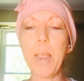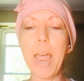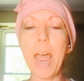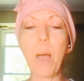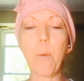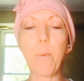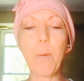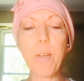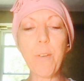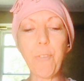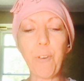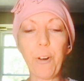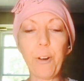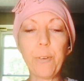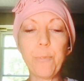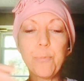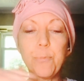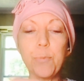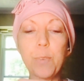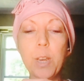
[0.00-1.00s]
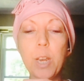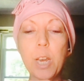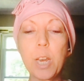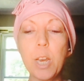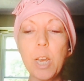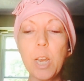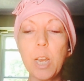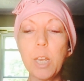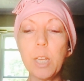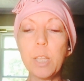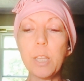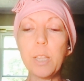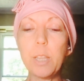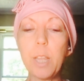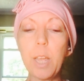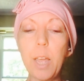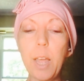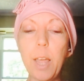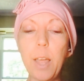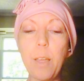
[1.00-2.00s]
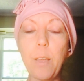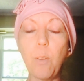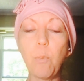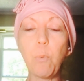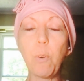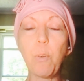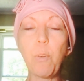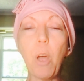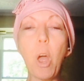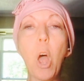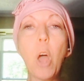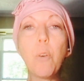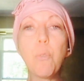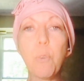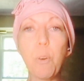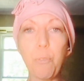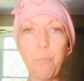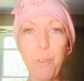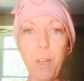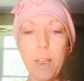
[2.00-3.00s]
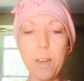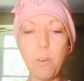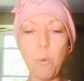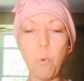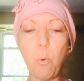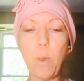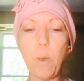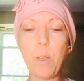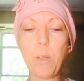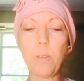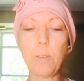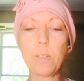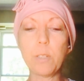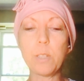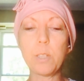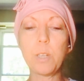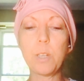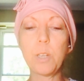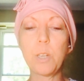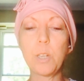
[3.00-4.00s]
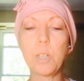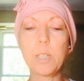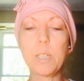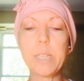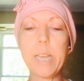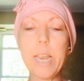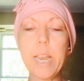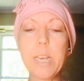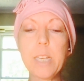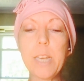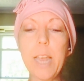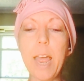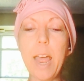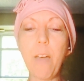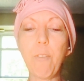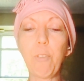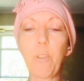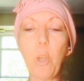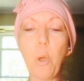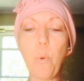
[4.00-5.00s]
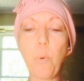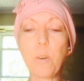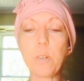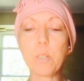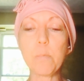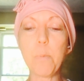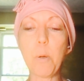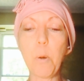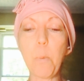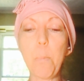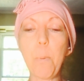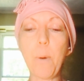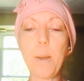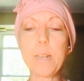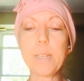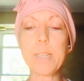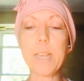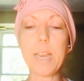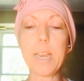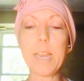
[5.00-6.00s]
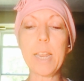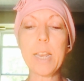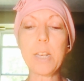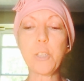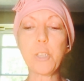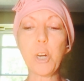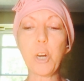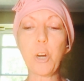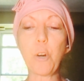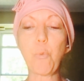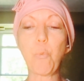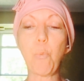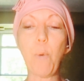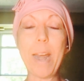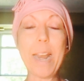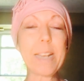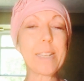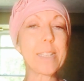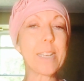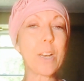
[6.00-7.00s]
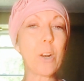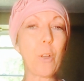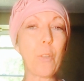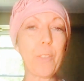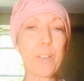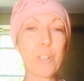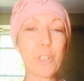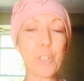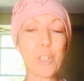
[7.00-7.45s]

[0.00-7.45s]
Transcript: However, the unrefined oils tend to have lower smoke points that can turn rancid on the